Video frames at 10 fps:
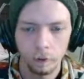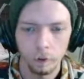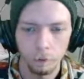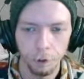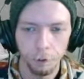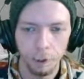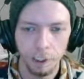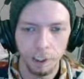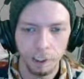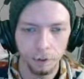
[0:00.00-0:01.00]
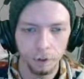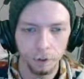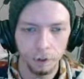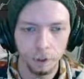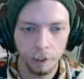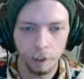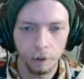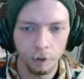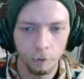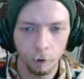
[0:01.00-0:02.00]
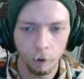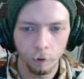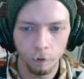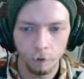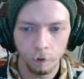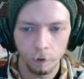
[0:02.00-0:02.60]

we do need to set the teeth morph.